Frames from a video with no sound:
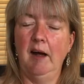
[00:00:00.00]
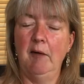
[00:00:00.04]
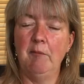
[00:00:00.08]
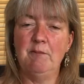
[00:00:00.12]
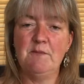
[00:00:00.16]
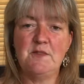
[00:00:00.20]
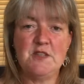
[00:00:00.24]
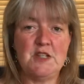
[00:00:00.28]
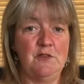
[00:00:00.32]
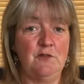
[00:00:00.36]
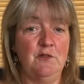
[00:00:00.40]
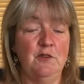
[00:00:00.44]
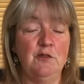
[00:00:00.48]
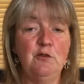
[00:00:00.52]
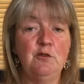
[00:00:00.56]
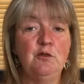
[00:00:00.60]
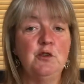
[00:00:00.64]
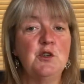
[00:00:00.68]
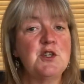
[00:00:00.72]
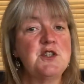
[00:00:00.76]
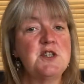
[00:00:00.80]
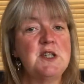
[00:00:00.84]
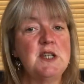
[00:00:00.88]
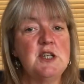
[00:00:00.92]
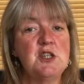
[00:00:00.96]
different
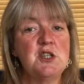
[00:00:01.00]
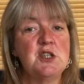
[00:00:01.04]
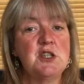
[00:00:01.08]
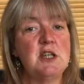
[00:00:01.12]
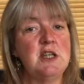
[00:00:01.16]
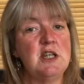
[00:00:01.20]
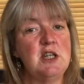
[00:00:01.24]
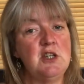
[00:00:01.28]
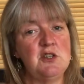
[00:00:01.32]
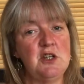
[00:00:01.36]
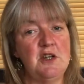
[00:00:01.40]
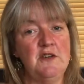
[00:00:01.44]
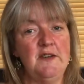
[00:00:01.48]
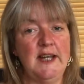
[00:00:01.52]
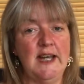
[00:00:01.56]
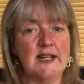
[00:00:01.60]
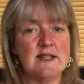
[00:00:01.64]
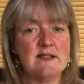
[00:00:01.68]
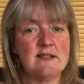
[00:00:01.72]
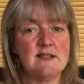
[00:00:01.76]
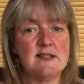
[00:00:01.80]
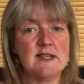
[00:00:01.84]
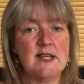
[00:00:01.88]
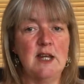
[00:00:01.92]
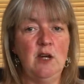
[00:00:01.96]
footage that you don't get to
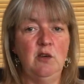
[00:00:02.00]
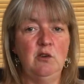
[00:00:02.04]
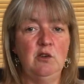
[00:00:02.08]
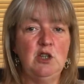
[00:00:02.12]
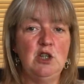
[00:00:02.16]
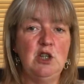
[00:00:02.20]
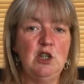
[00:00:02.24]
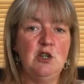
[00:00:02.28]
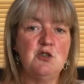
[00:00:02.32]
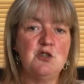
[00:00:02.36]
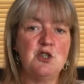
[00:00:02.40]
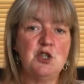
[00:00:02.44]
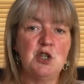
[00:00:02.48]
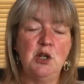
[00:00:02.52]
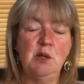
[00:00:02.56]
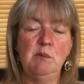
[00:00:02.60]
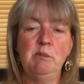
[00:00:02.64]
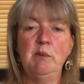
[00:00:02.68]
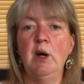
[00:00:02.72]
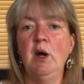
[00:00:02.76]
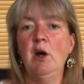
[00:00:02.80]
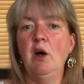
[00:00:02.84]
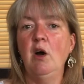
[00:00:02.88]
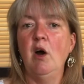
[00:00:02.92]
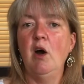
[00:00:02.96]
see on YouTube,
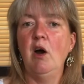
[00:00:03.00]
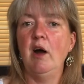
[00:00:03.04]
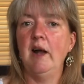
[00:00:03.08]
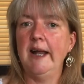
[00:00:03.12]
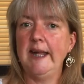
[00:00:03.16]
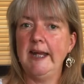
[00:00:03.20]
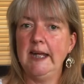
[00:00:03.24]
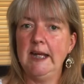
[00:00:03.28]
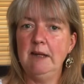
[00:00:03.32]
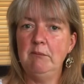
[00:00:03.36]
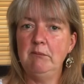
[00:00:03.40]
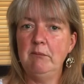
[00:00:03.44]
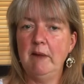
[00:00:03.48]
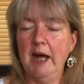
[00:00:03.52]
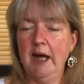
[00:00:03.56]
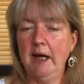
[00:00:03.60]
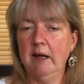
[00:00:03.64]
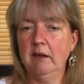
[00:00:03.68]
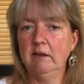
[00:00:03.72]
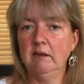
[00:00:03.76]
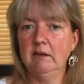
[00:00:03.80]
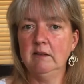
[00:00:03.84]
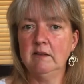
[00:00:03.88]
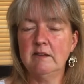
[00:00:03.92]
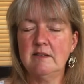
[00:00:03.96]

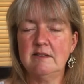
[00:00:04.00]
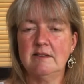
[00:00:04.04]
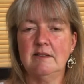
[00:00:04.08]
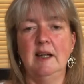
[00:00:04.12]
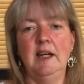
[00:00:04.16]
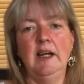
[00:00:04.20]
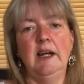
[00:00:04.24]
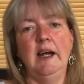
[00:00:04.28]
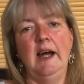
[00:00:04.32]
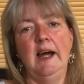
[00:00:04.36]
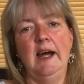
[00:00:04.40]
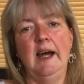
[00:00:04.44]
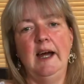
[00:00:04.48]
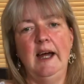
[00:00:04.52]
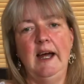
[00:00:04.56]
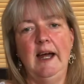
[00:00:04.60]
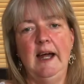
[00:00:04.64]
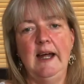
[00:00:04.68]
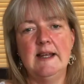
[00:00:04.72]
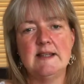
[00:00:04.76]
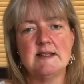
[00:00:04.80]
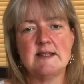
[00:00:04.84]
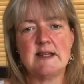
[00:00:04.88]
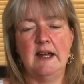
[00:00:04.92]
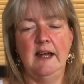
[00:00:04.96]
emails
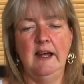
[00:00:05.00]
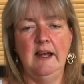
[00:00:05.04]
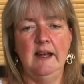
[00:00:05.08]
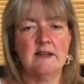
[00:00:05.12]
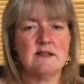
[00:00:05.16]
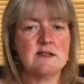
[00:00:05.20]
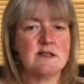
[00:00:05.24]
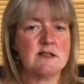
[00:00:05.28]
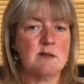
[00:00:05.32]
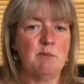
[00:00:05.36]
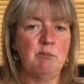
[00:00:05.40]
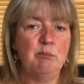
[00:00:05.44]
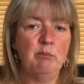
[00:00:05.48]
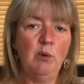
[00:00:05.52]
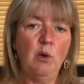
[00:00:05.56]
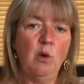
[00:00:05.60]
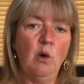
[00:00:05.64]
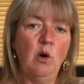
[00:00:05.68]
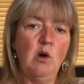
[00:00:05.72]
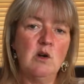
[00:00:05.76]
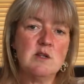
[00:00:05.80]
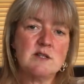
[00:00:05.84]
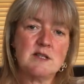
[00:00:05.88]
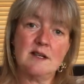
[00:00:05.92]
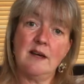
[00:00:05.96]
and
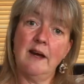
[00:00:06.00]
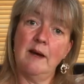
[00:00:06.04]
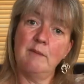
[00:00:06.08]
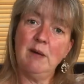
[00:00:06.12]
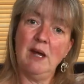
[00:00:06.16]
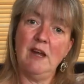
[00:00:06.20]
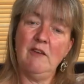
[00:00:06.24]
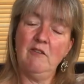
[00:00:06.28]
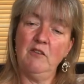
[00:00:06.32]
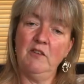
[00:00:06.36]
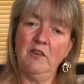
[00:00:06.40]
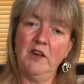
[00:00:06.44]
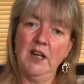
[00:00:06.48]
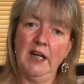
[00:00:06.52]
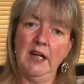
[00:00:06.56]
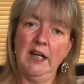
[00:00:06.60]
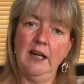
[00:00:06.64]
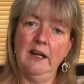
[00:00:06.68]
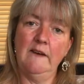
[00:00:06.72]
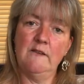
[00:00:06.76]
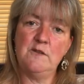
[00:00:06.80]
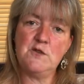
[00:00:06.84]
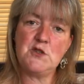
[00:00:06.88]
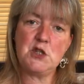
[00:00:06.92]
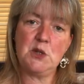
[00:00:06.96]
support. I'm even thinking
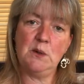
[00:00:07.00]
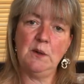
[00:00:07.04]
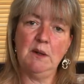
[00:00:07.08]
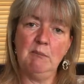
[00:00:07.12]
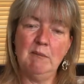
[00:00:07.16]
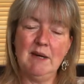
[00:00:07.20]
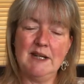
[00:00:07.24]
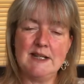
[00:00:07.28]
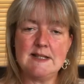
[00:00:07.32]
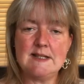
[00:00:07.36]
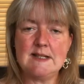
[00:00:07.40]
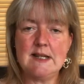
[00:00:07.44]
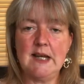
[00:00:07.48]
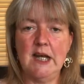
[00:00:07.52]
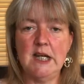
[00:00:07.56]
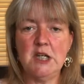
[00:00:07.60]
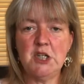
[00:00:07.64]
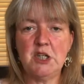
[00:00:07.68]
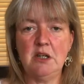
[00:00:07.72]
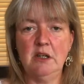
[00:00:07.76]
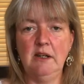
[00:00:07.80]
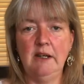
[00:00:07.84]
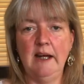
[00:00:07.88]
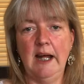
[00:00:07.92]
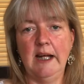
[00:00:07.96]
of doing
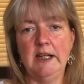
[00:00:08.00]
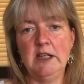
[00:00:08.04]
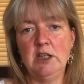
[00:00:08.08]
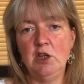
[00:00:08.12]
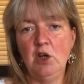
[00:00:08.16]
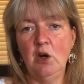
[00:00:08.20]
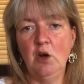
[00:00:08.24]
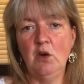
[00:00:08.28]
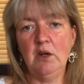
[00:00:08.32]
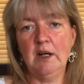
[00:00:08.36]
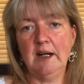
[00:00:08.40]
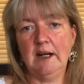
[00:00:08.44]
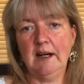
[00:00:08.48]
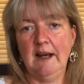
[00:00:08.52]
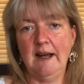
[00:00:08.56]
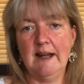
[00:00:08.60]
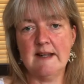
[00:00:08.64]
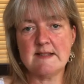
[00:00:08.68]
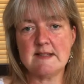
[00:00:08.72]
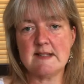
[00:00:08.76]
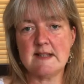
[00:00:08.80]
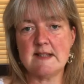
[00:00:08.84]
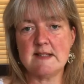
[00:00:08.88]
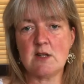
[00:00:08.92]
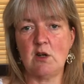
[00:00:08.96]
meditation and yoga
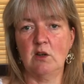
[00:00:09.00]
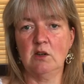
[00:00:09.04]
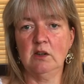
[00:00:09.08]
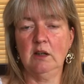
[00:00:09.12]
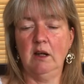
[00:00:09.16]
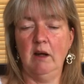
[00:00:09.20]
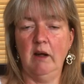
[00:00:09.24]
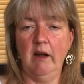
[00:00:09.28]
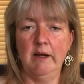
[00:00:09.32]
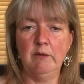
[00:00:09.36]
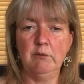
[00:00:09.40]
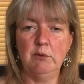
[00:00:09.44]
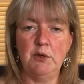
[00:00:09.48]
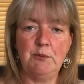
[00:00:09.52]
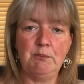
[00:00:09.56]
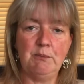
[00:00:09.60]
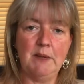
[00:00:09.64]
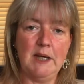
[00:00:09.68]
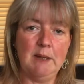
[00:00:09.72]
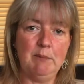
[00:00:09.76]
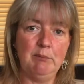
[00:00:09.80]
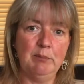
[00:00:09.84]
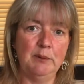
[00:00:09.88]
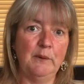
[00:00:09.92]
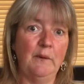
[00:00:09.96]
classes online with
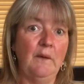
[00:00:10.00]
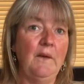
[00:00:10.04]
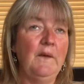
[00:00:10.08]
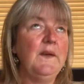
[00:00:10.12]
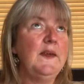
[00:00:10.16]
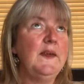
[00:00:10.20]
people,